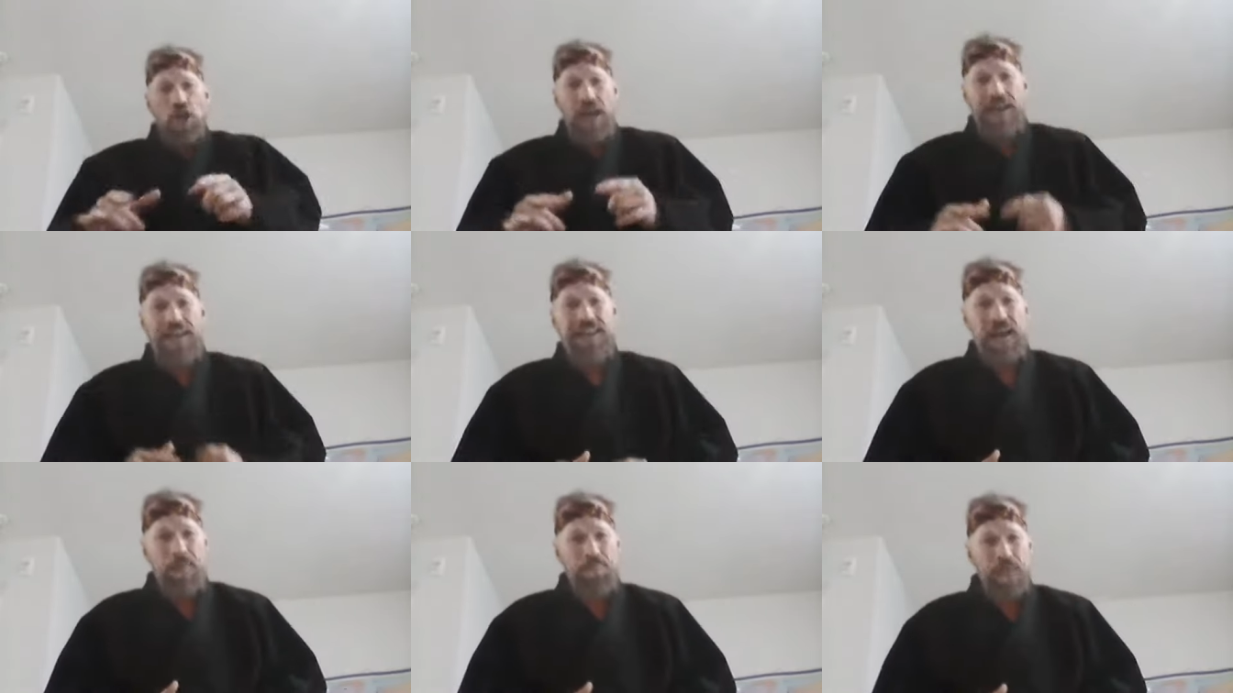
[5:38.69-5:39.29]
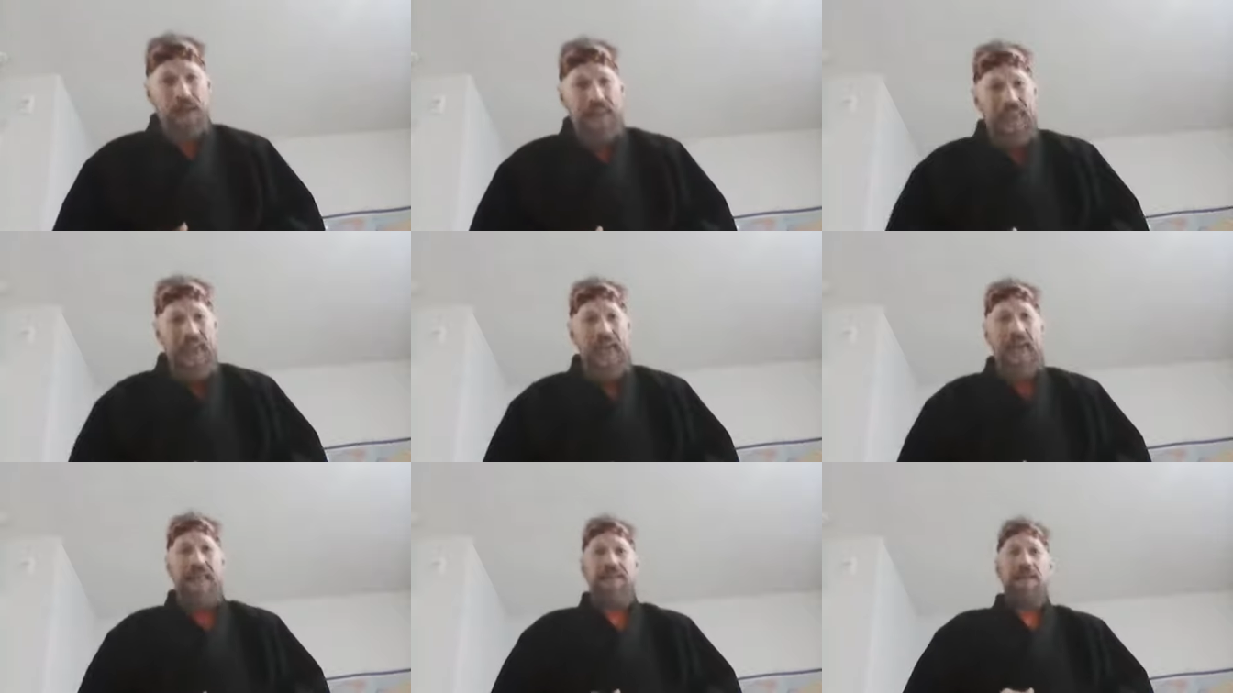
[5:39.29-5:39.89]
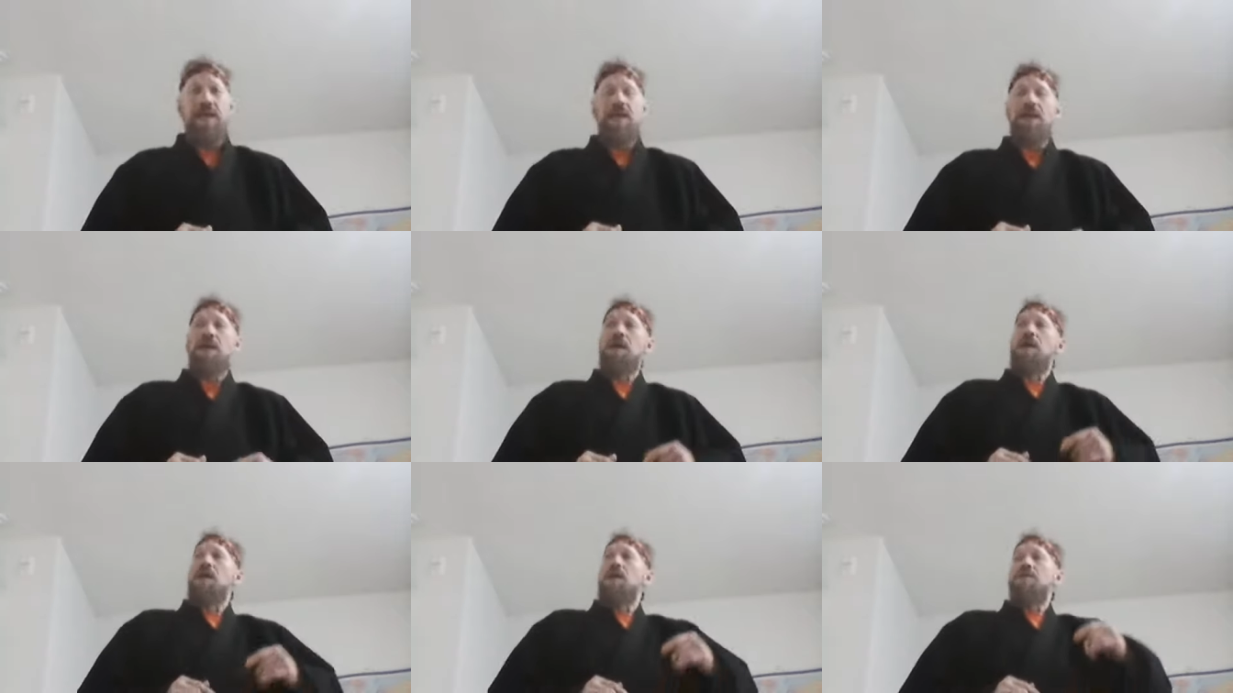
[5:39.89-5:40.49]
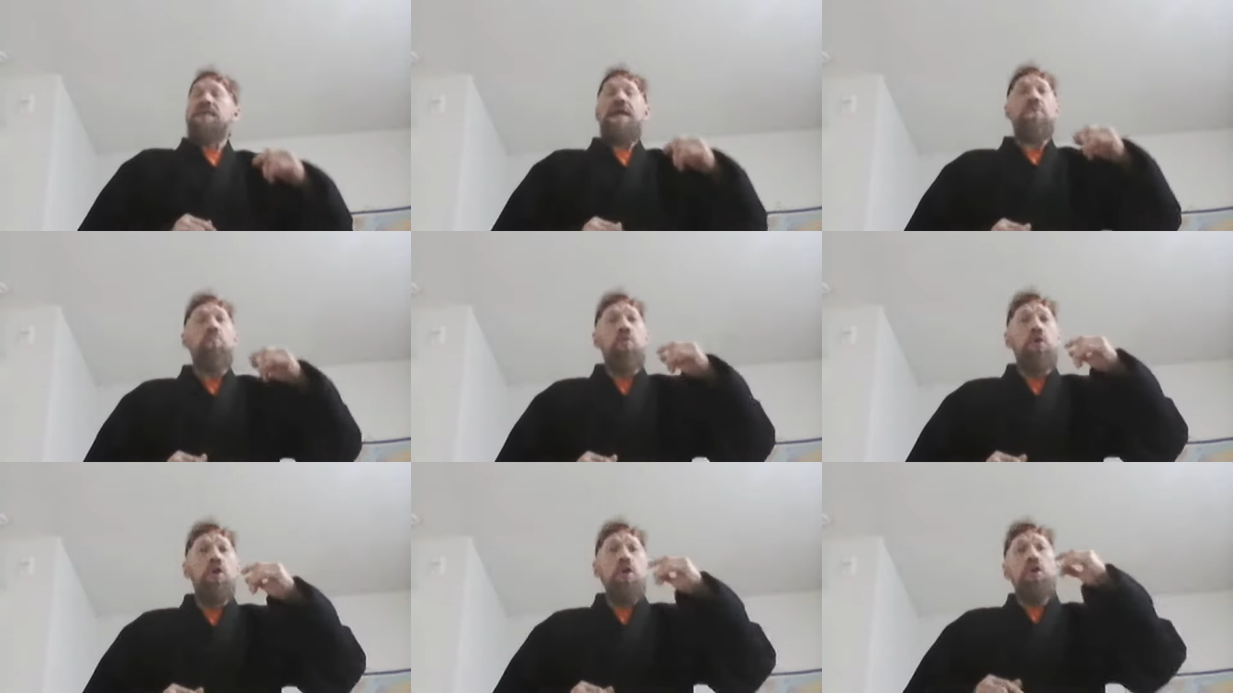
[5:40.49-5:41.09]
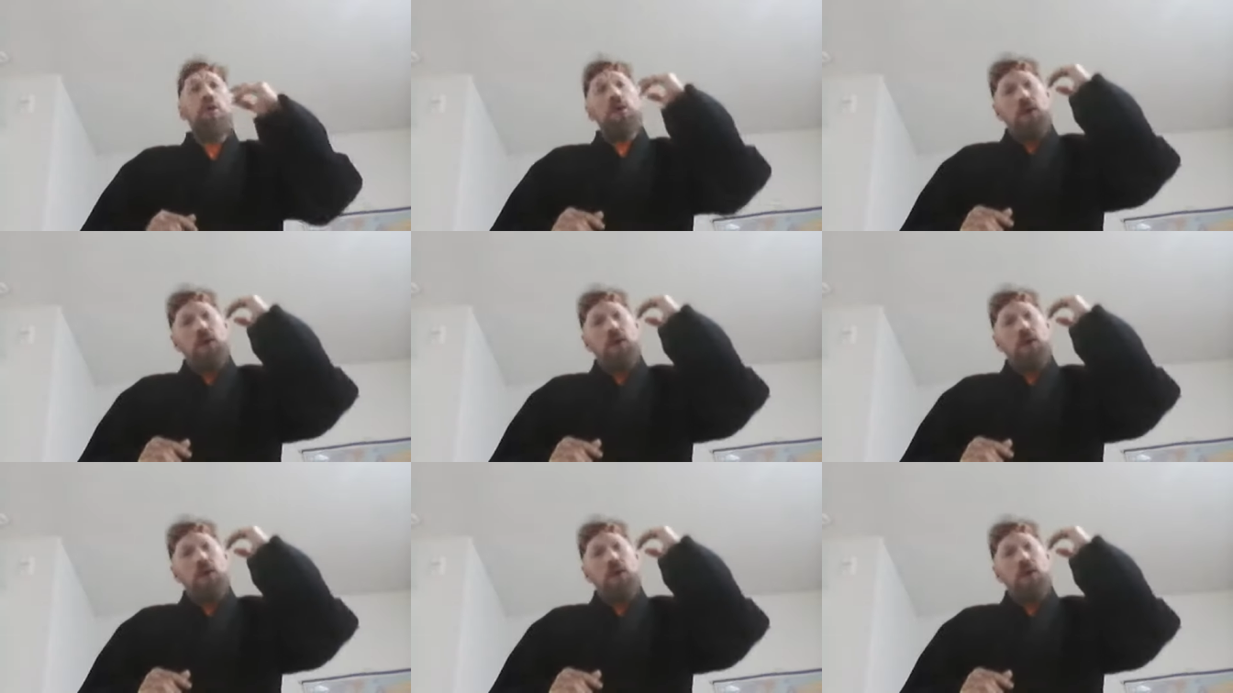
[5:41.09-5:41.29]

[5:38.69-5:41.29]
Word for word: getting up again. They will